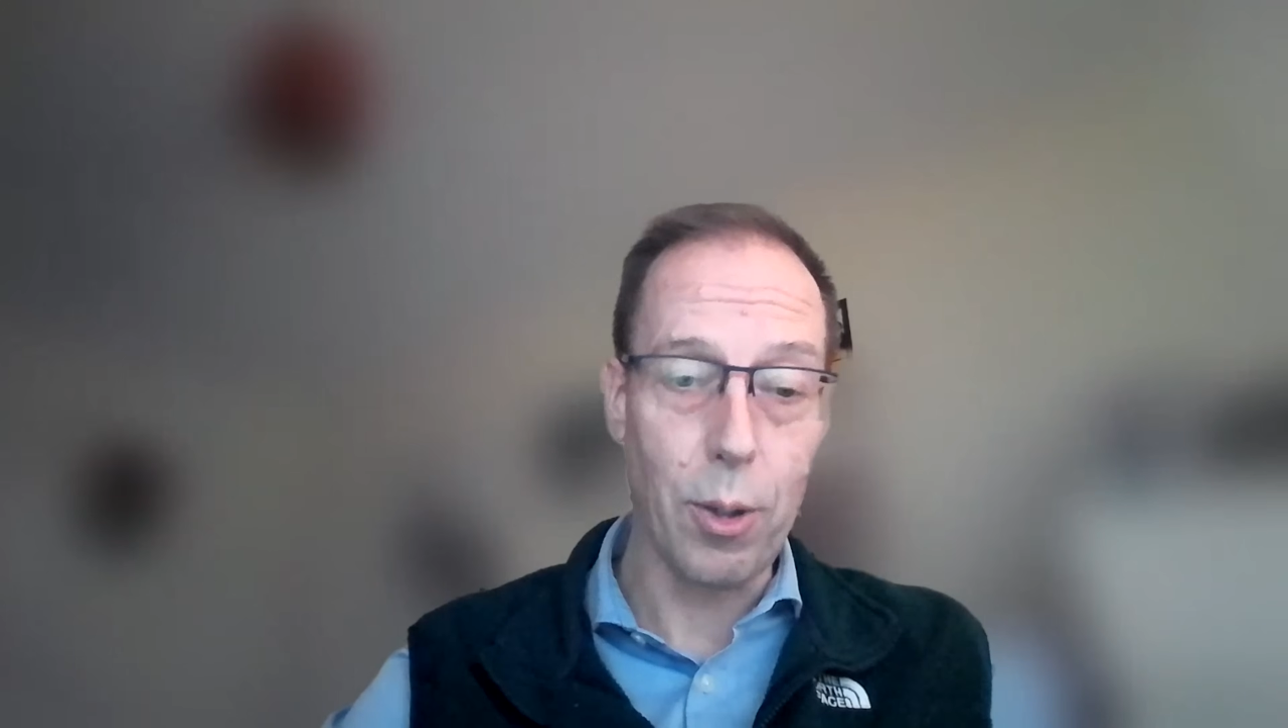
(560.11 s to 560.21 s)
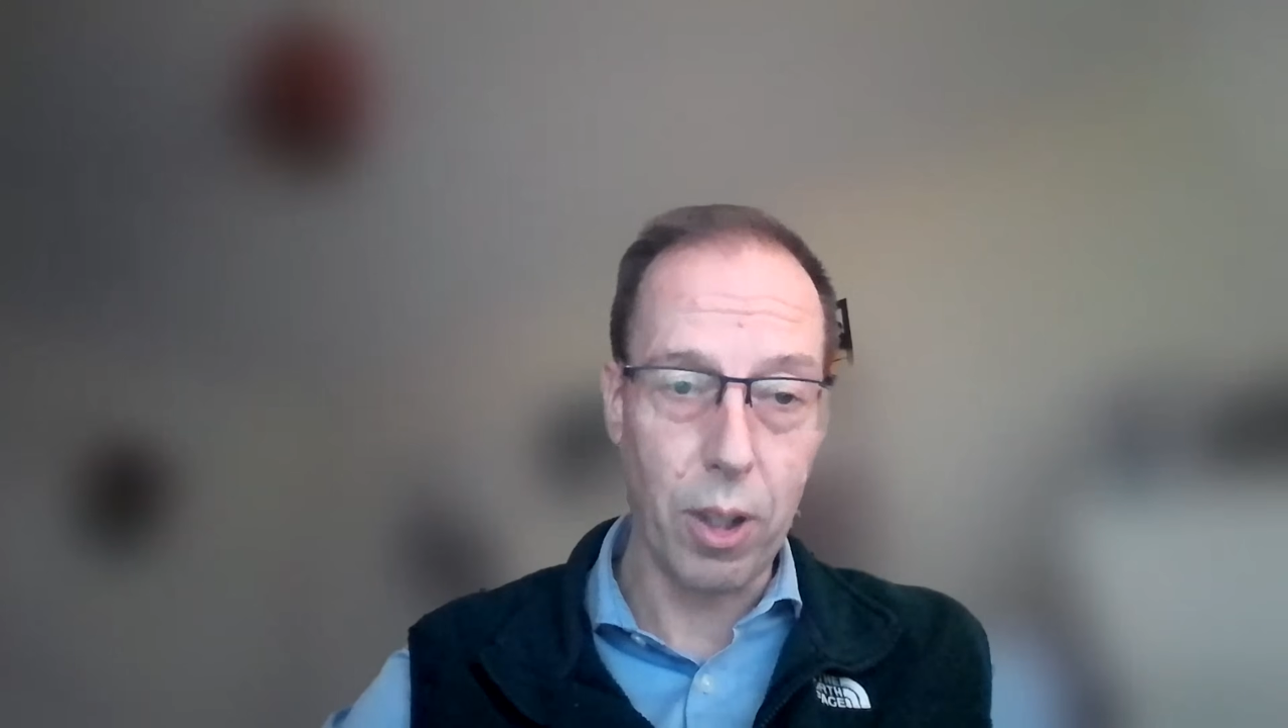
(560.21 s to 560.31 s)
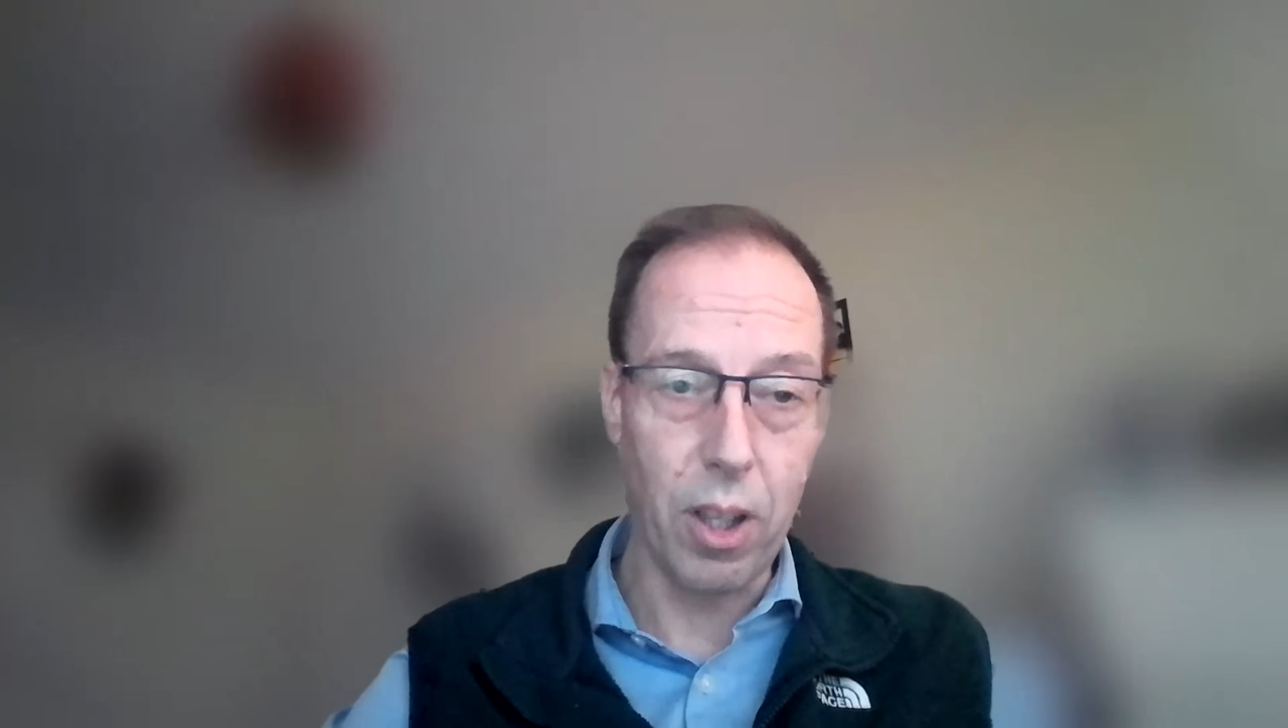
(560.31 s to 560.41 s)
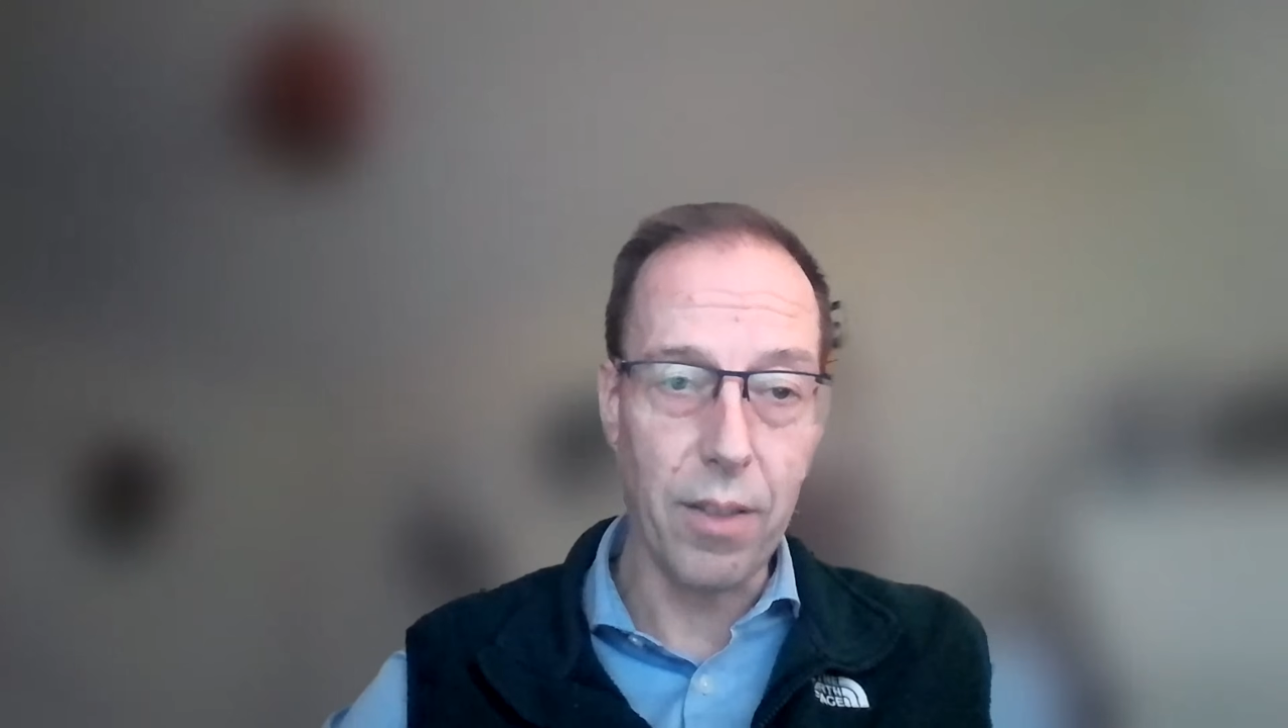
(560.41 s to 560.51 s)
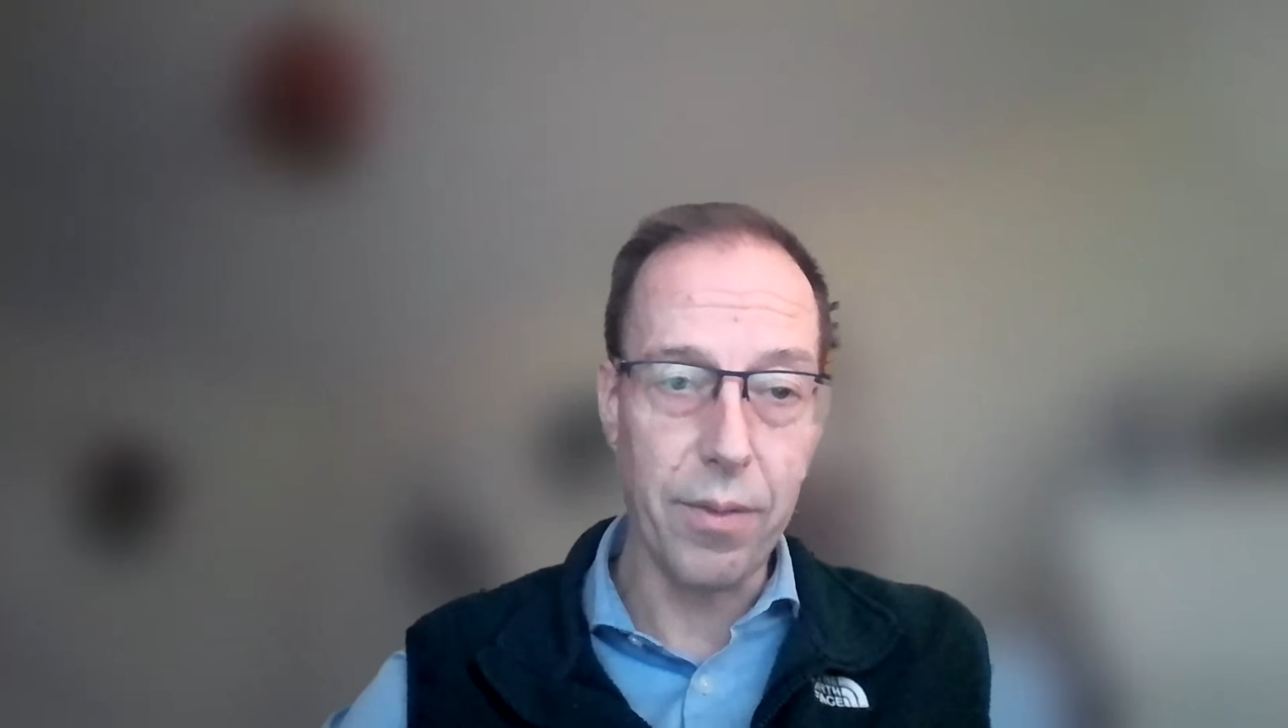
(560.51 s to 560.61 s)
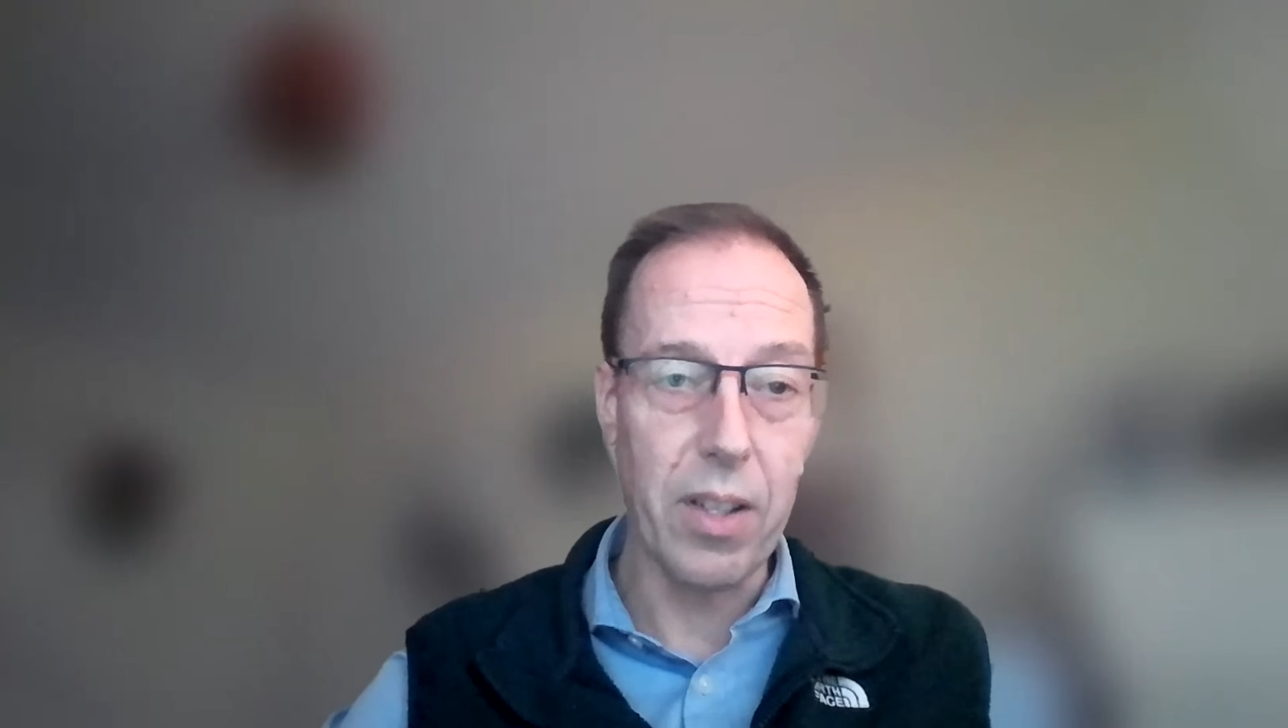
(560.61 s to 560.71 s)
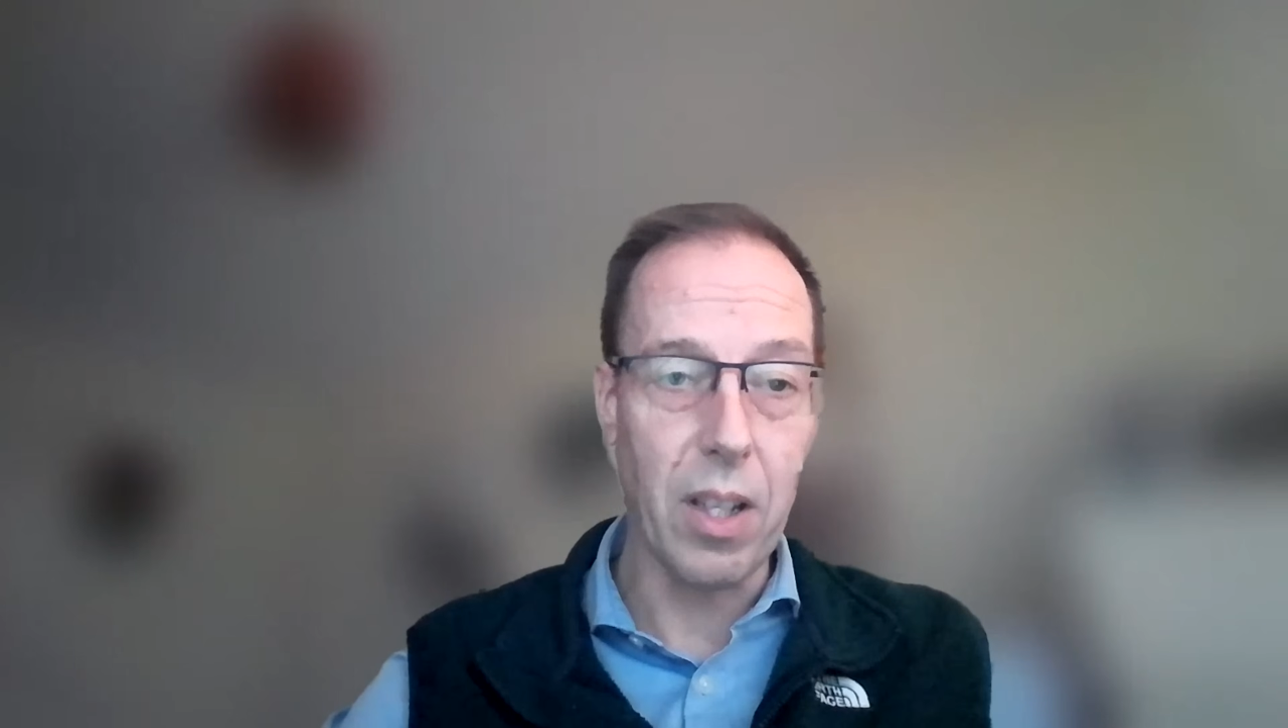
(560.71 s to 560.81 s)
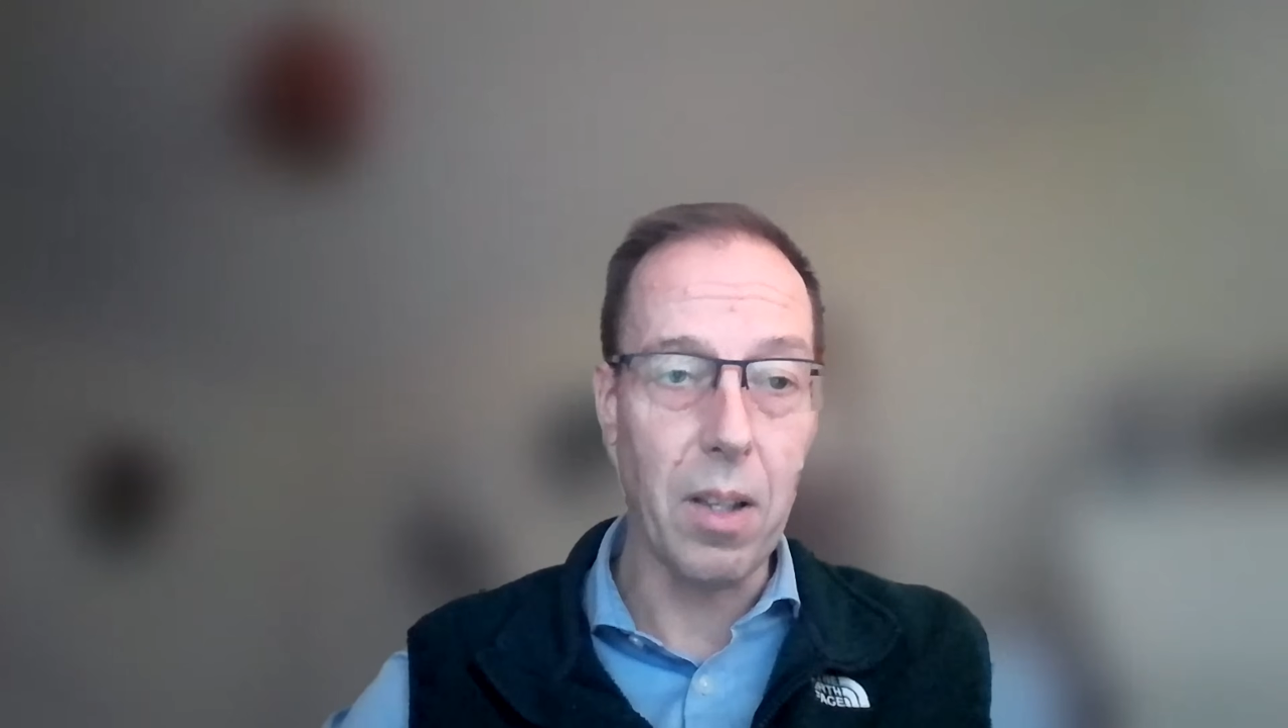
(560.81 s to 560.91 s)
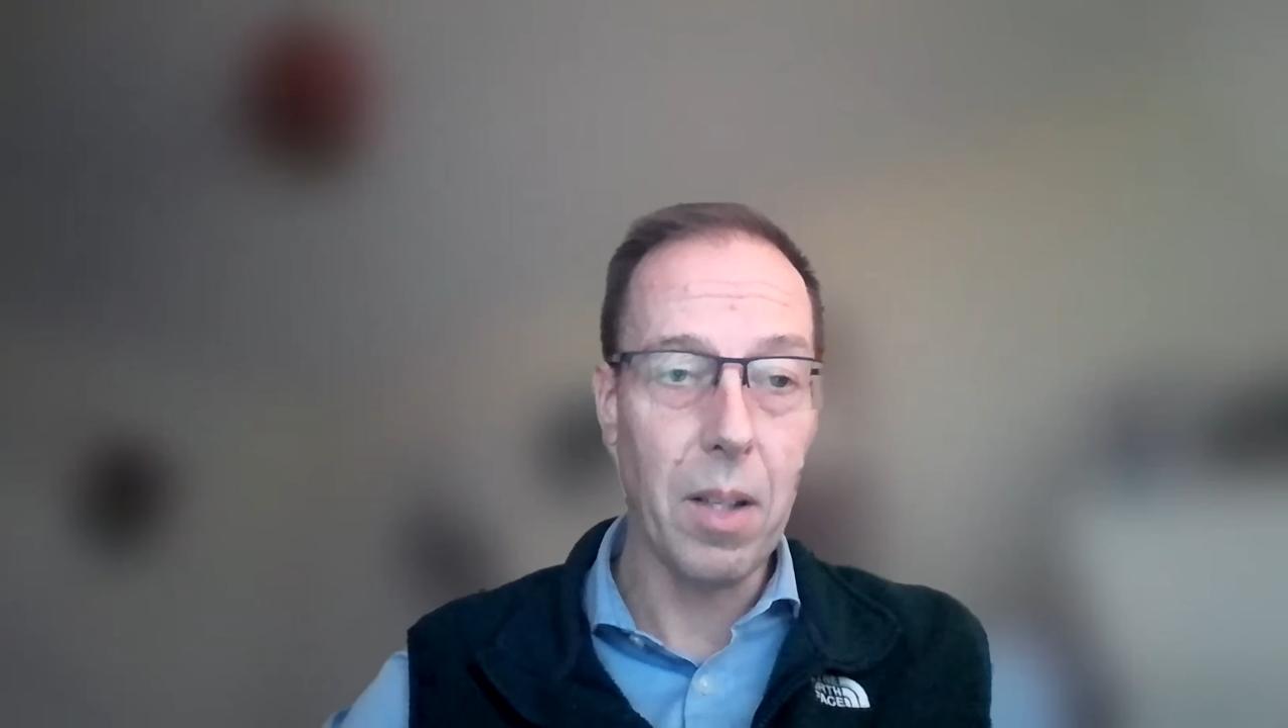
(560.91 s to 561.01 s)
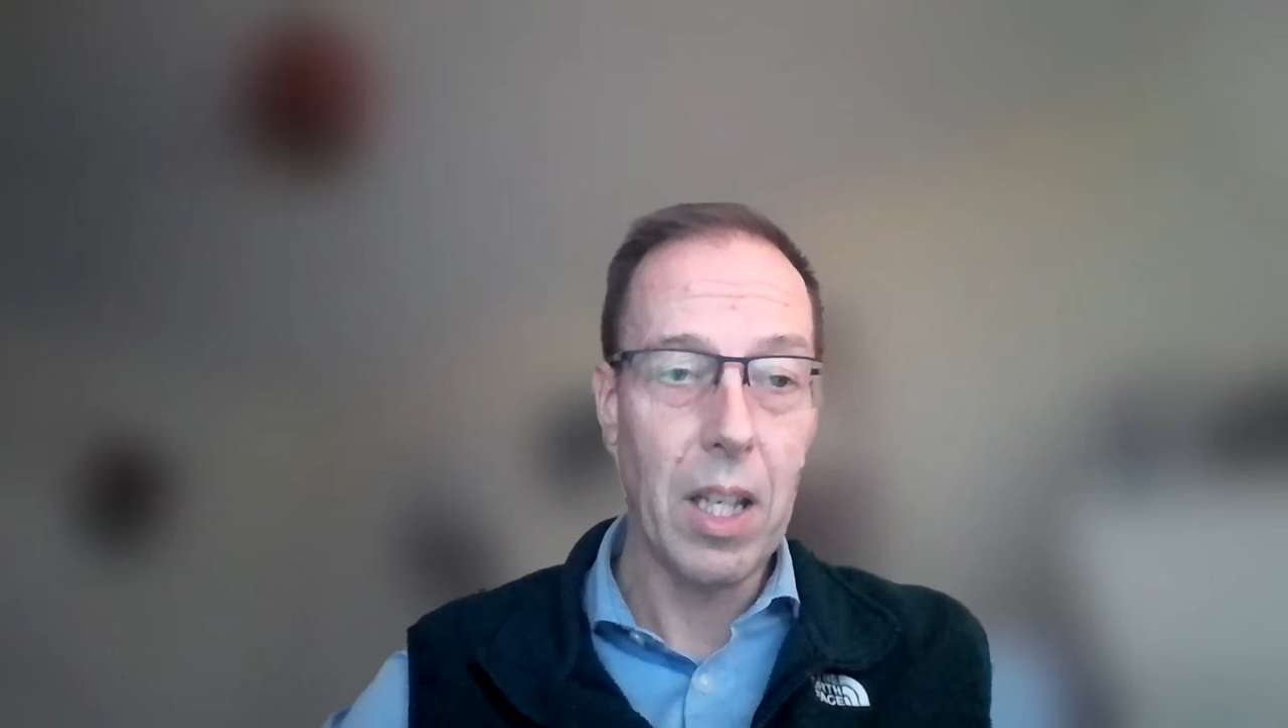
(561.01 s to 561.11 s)
look after
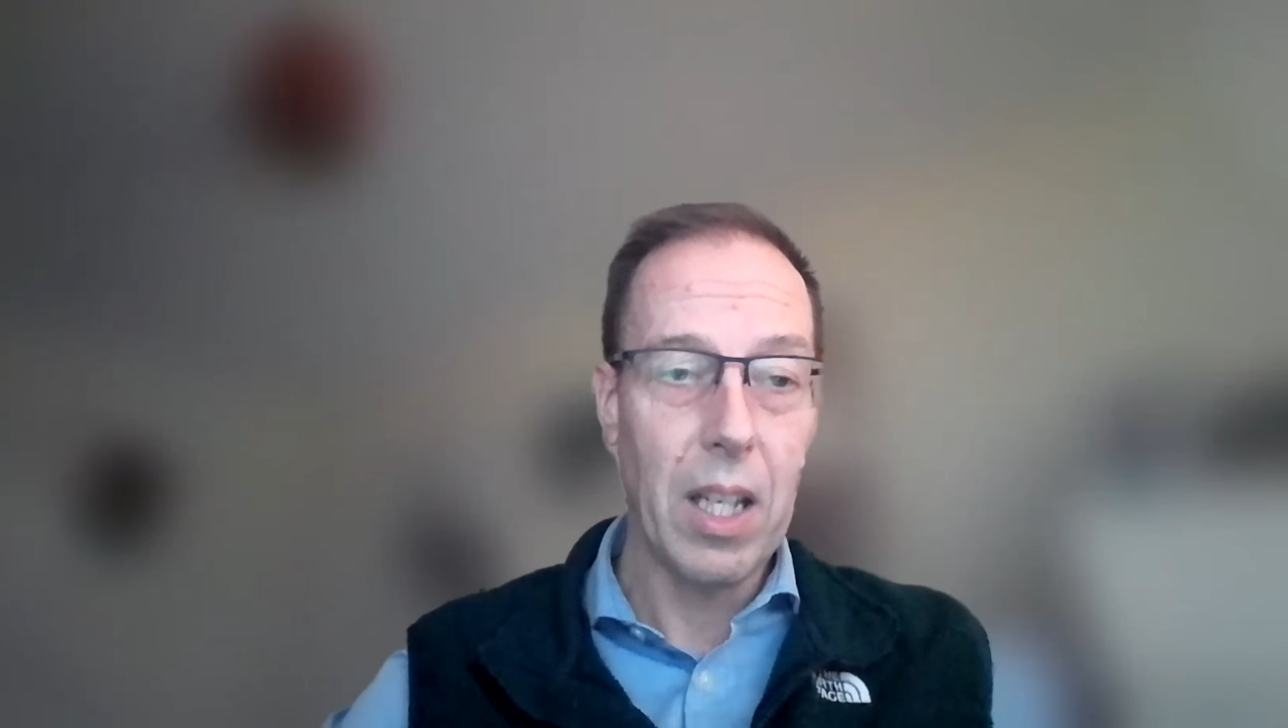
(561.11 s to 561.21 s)
the